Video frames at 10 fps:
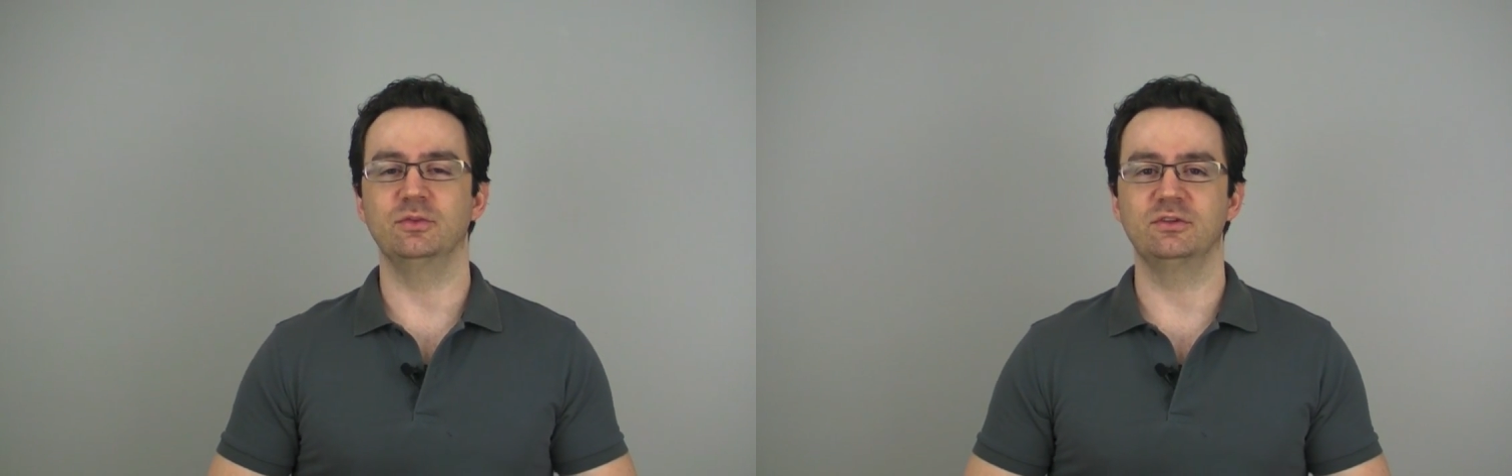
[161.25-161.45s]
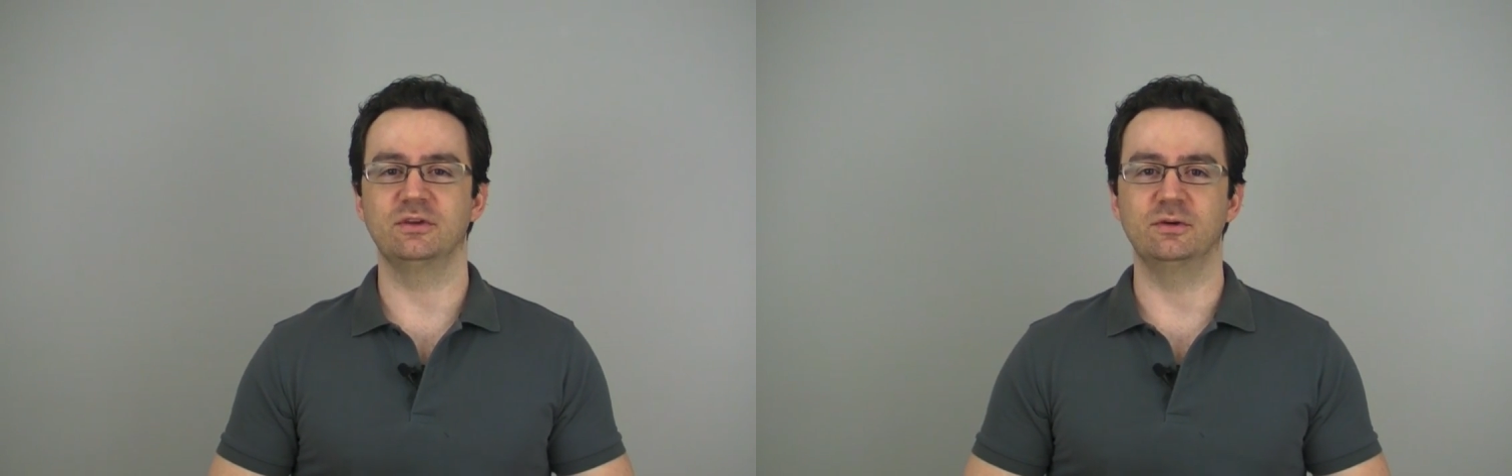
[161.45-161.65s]

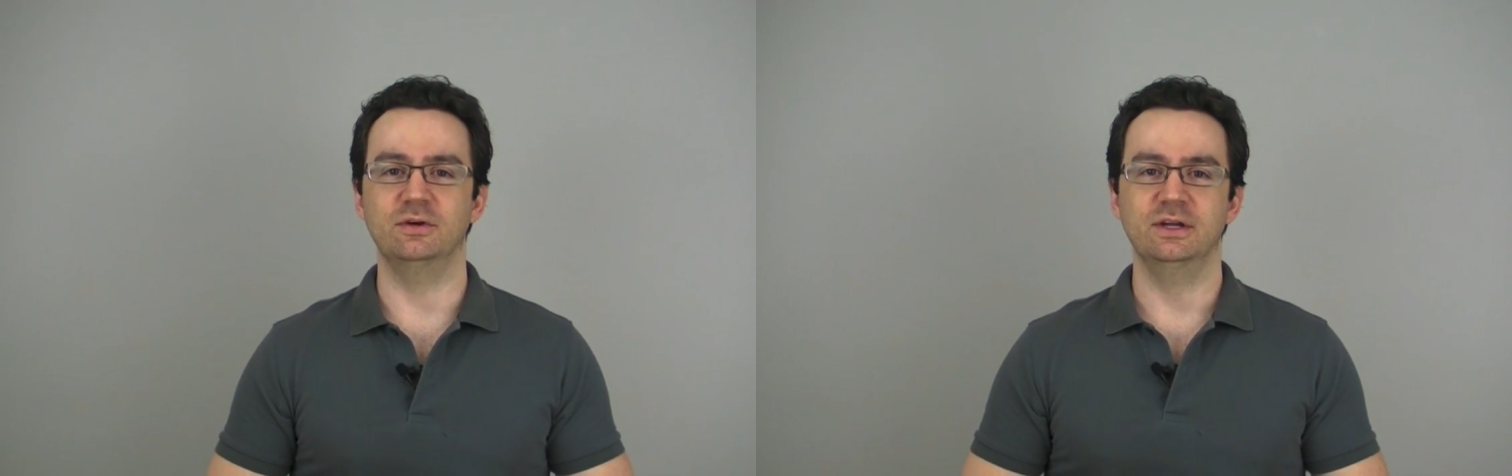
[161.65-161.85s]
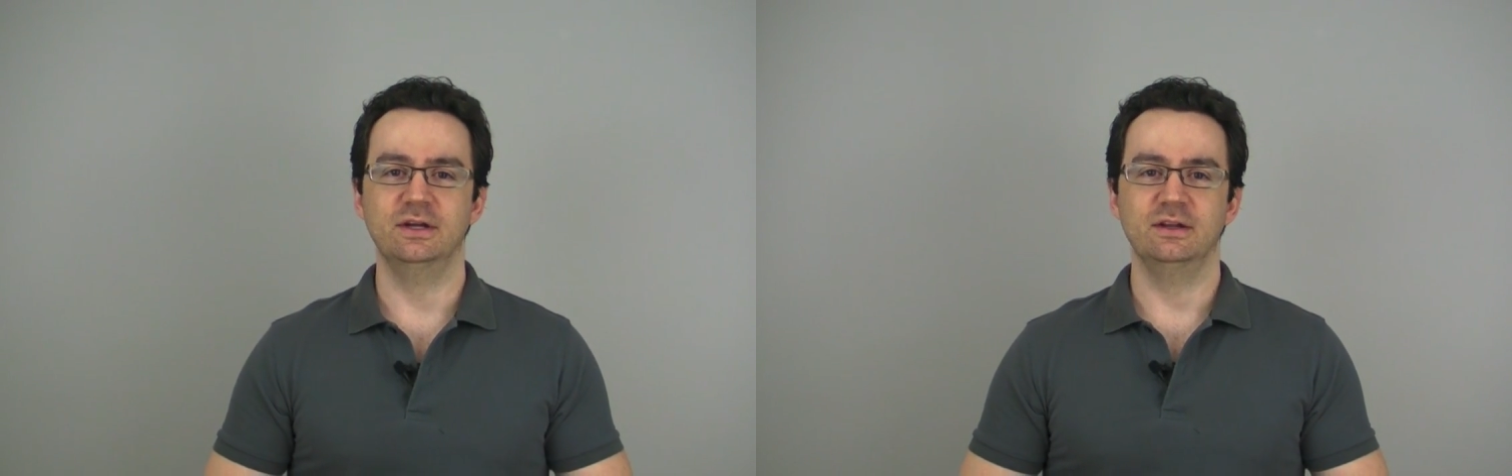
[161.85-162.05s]
So
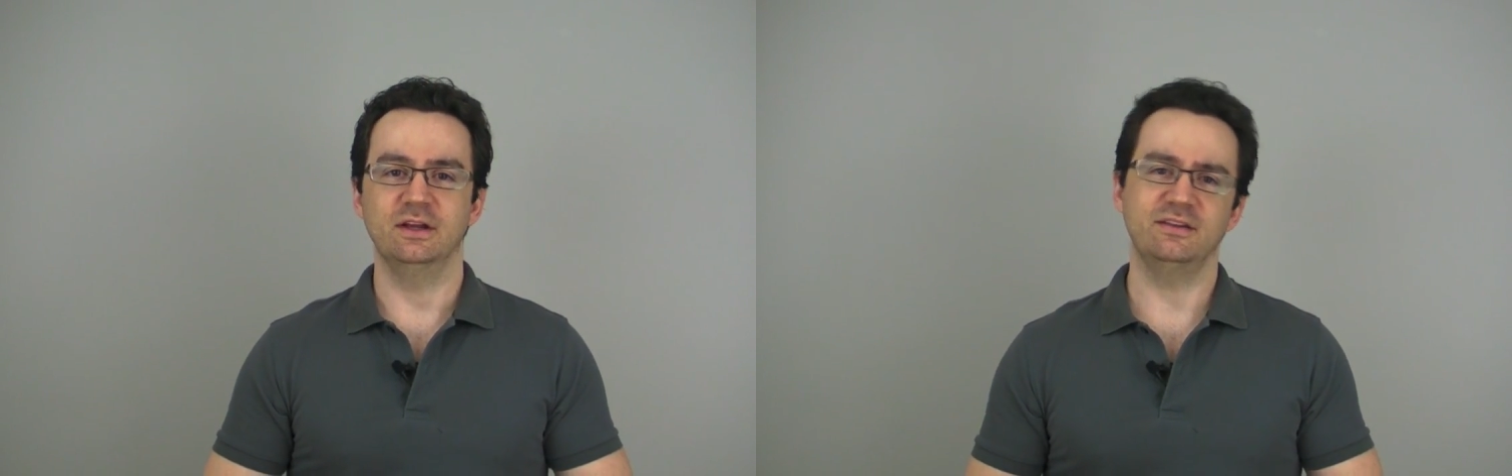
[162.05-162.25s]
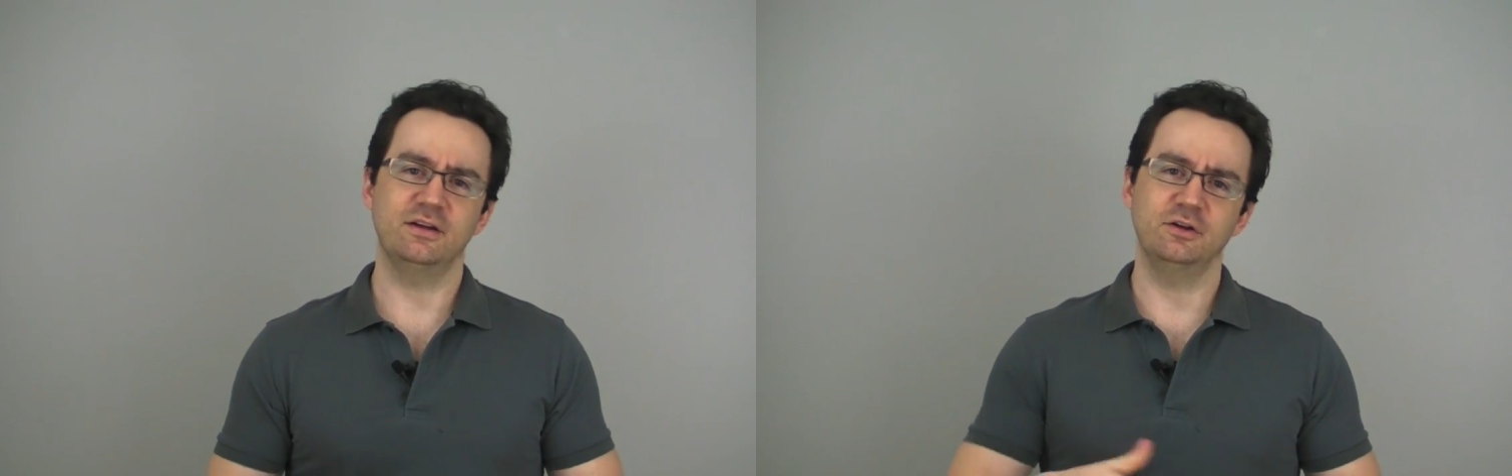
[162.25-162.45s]

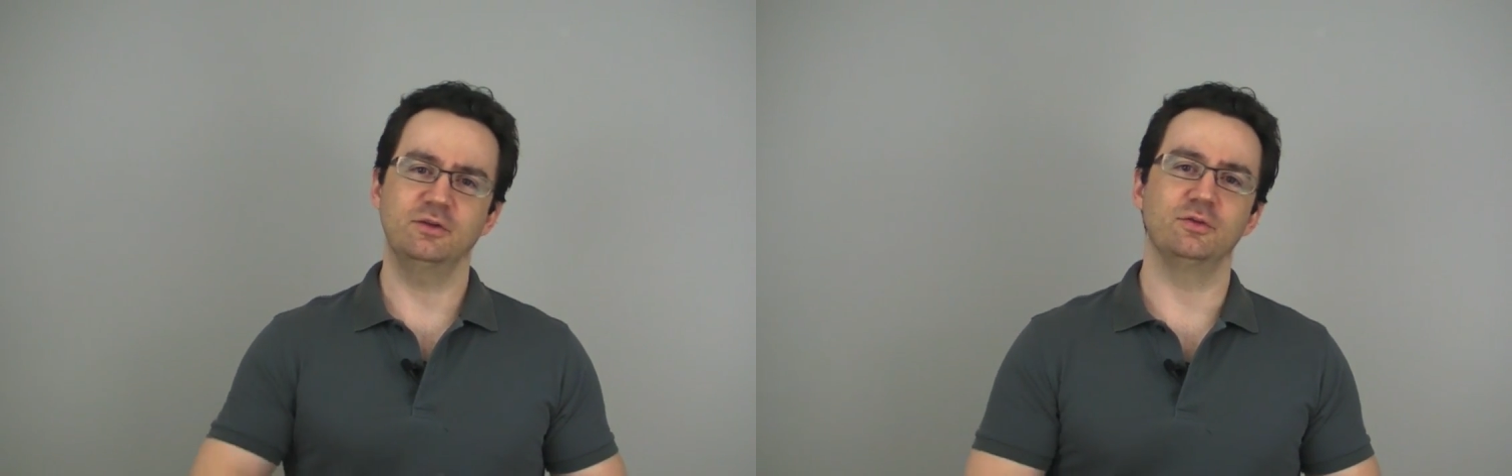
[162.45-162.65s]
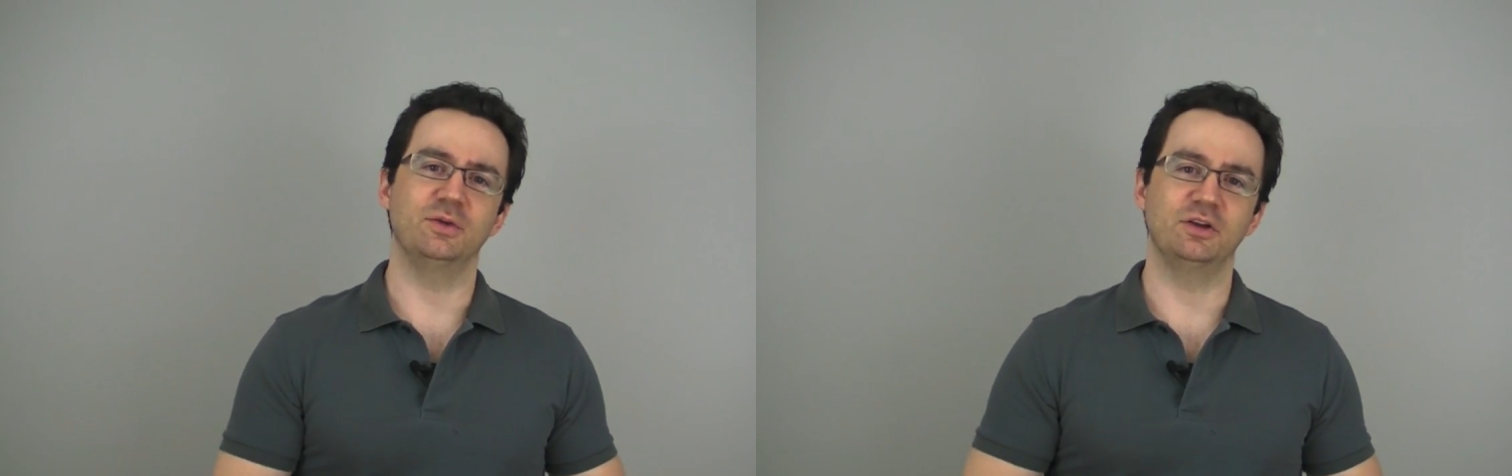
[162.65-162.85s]
let's head on
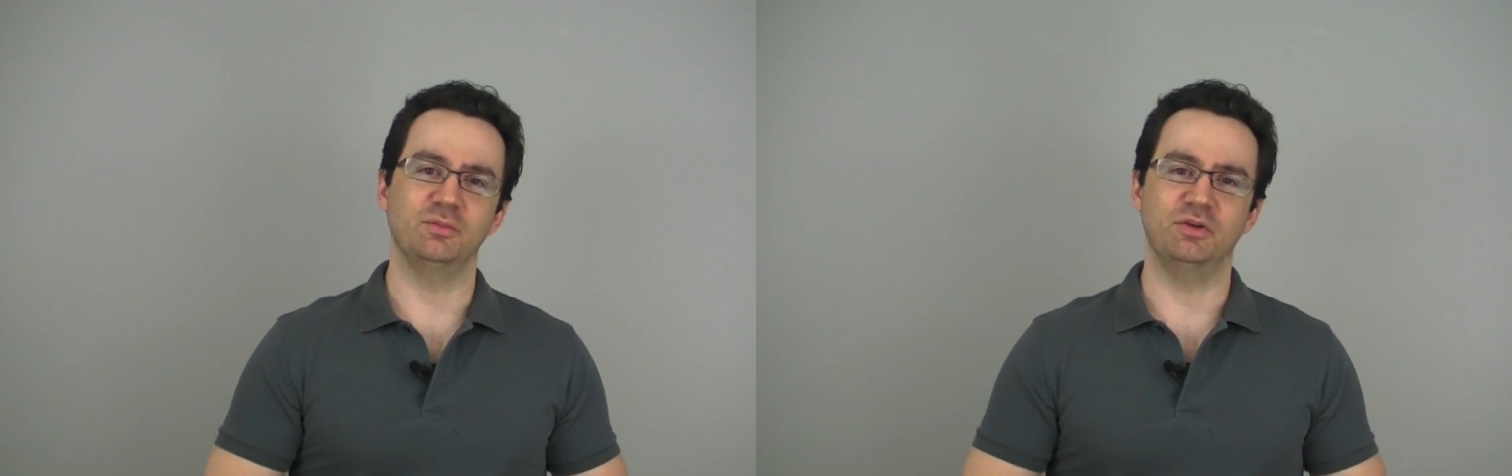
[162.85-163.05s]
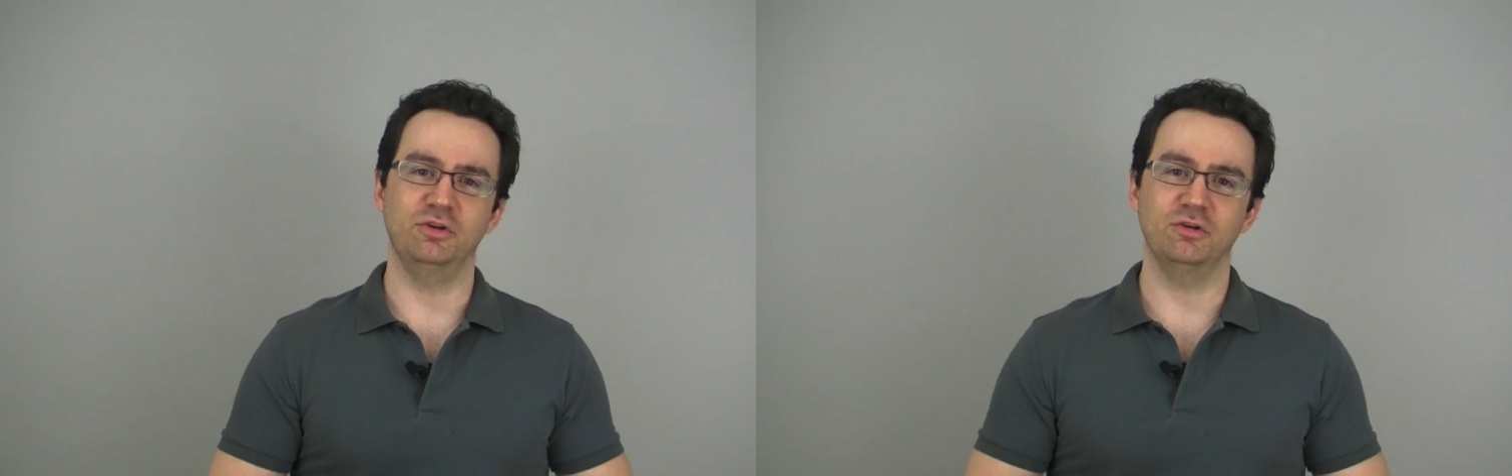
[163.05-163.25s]
over to my
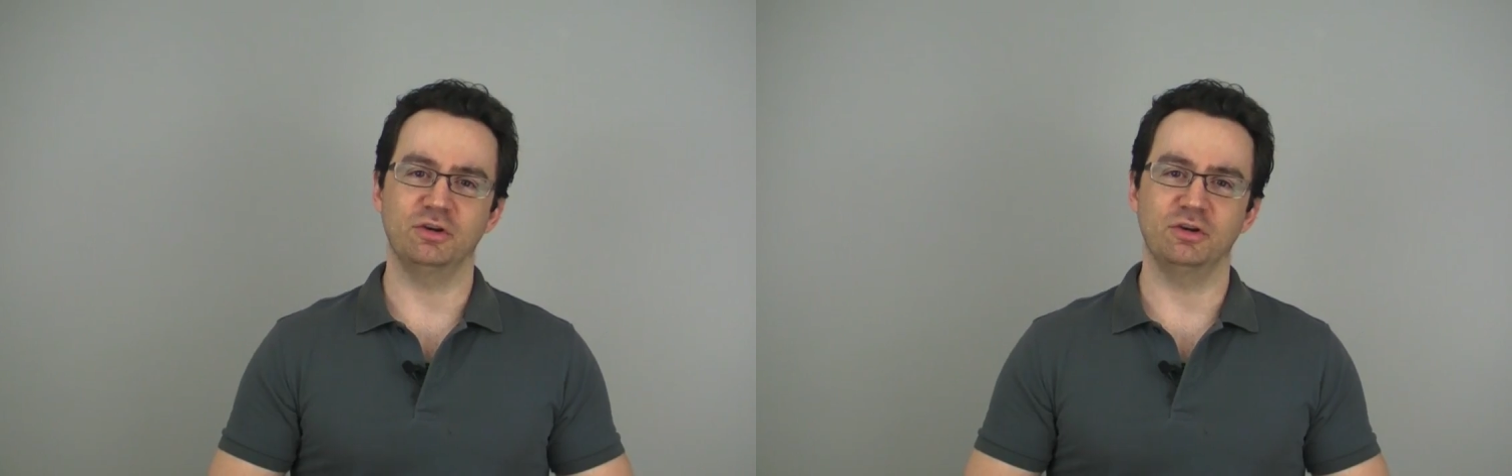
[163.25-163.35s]
computer.